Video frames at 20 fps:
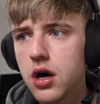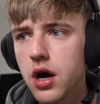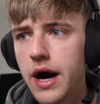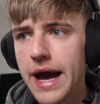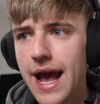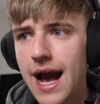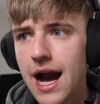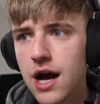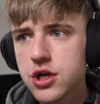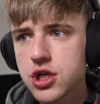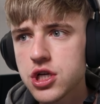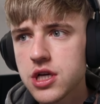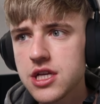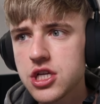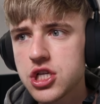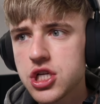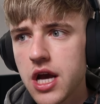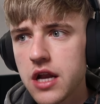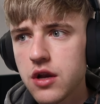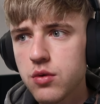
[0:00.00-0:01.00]
I actually
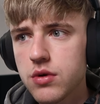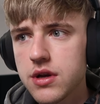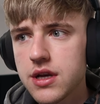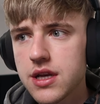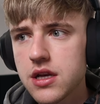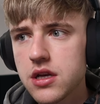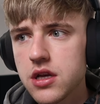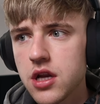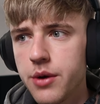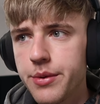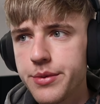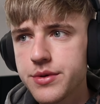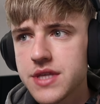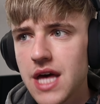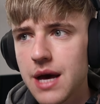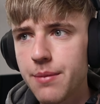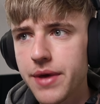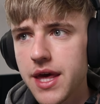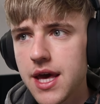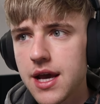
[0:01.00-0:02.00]
genuinely didn't know it was
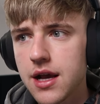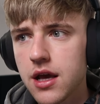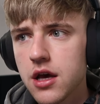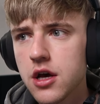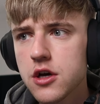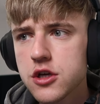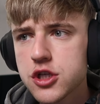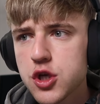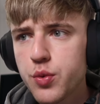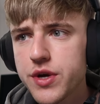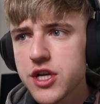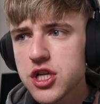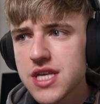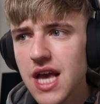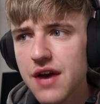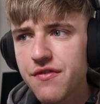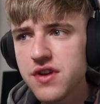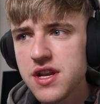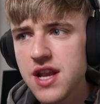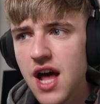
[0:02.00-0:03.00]
that big. So we just
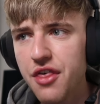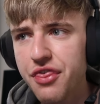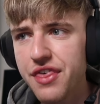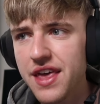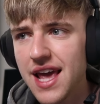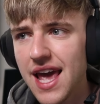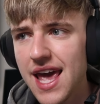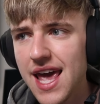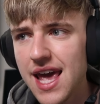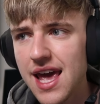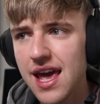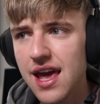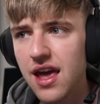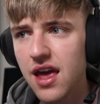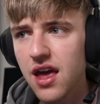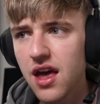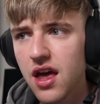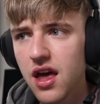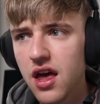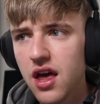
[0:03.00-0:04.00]
have nothing here.
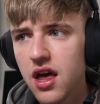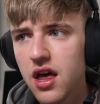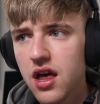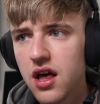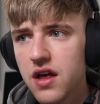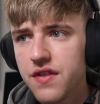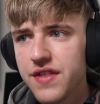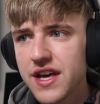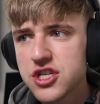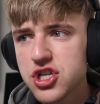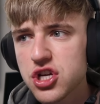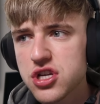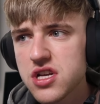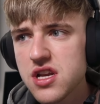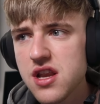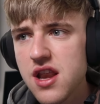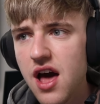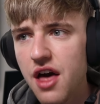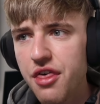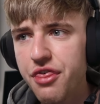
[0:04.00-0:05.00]
There's just
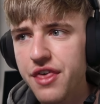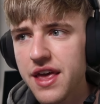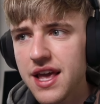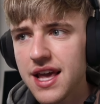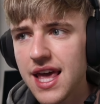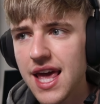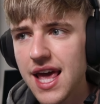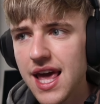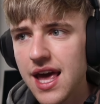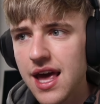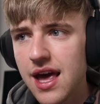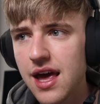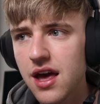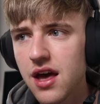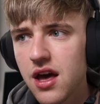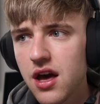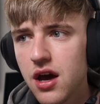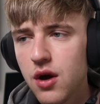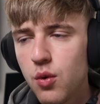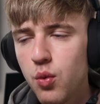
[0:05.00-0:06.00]
nothing here.
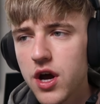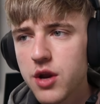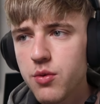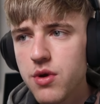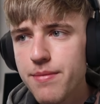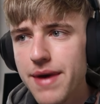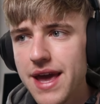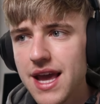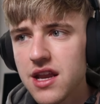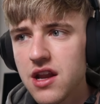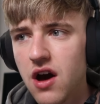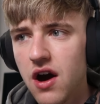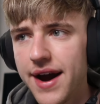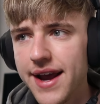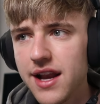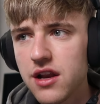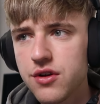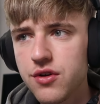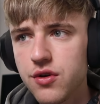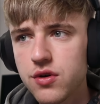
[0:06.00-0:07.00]
Why don't we make an
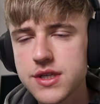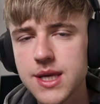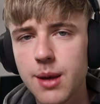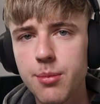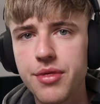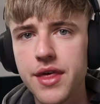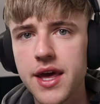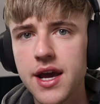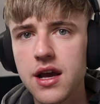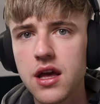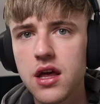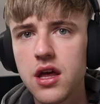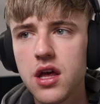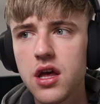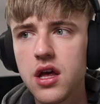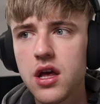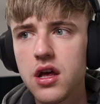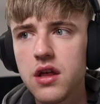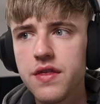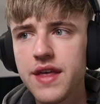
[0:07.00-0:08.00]
island or something?
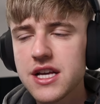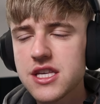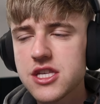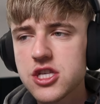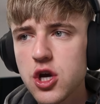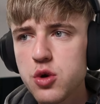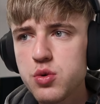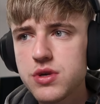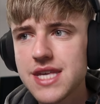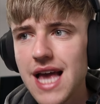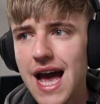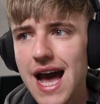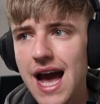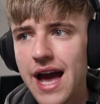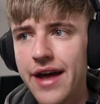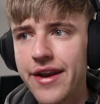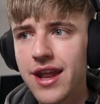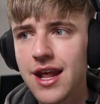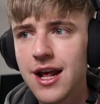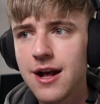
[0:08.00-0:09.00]
That's so
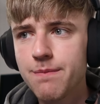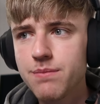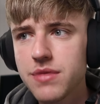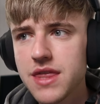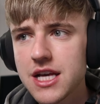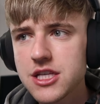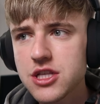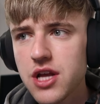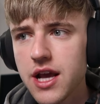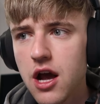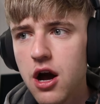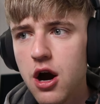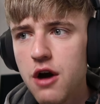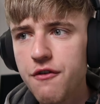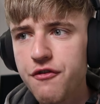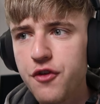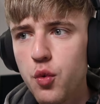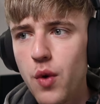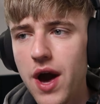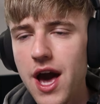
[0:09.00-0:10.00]
sad. That's like
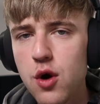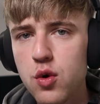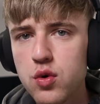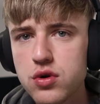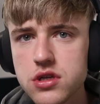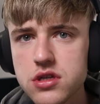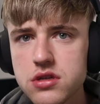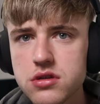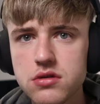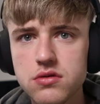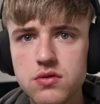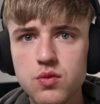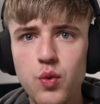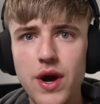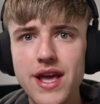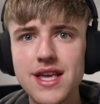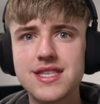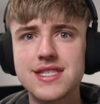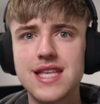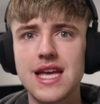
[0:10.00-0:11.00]
half the world just
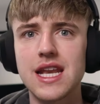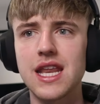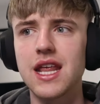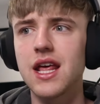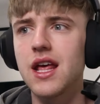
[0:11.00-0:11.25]
wasted.